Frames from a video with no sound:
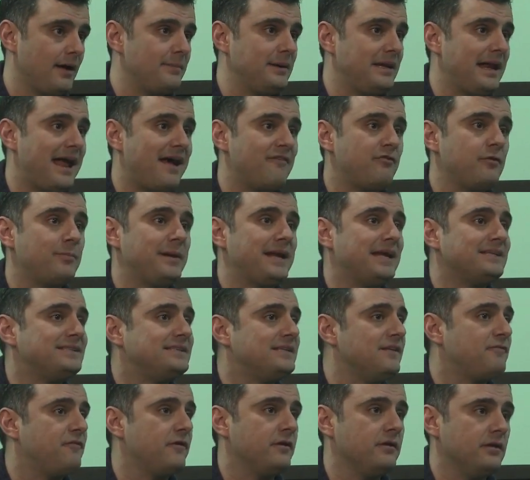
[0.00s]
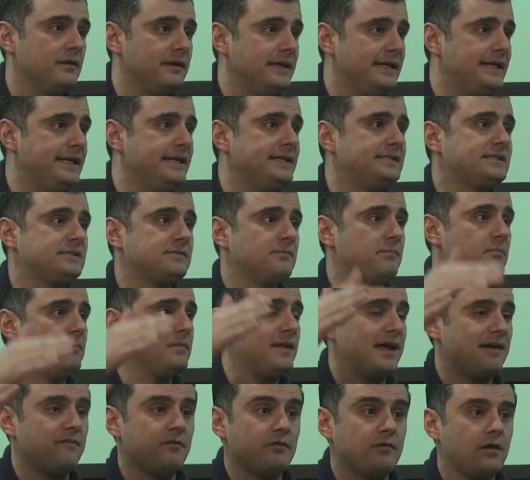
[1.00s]
I mean, everybody has different needs.
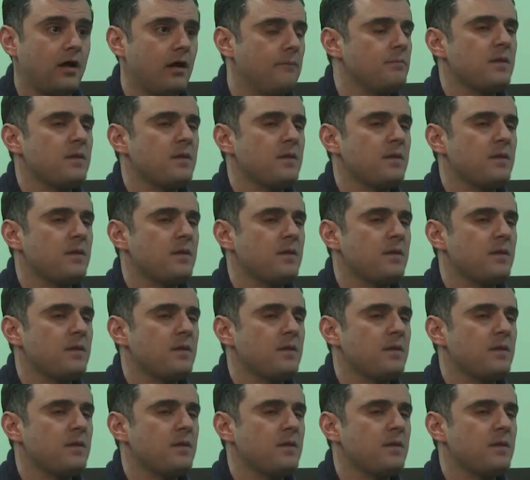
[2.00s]
They have.